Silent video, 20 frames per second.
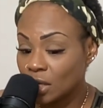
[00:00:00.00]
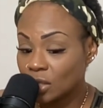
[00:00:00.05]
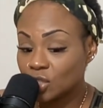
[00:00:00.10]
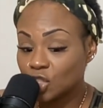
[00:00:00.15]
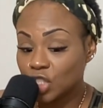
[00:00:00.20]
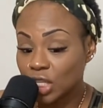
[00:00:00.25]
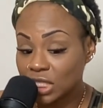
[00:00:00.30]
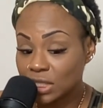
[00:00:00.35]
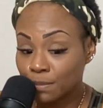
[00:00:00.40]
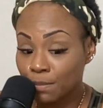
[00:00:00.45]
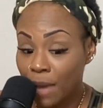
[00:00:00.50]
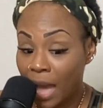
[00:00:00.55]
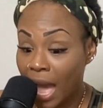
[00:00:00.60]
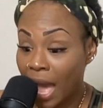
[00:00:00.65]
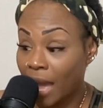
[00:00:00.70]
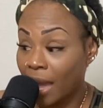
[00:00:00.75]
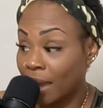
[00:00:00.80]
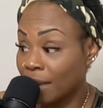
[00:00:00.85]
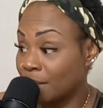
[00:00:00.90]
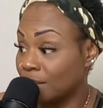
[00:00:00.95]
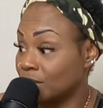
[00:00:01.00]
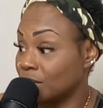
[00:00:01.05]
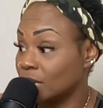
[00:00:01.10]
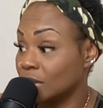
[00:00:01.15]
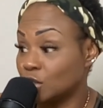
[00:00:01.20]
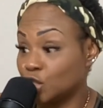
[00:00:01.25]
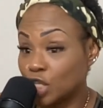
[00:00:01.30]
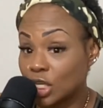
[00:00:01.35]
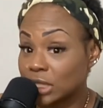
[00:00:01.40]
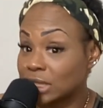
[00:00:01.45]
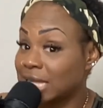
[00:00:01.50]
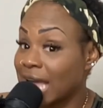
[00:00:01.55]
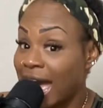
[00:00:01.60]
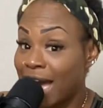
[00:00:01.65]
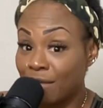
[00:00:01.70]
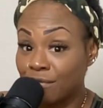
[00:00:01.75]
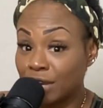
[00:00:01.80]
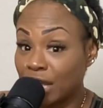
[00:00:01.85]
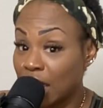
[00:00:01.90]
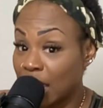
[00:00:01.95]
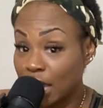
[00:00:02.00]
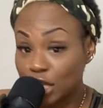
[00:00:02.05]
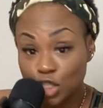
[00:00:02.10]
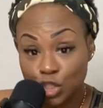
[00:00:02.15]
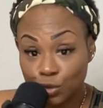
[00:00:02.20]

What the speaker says: just diving in.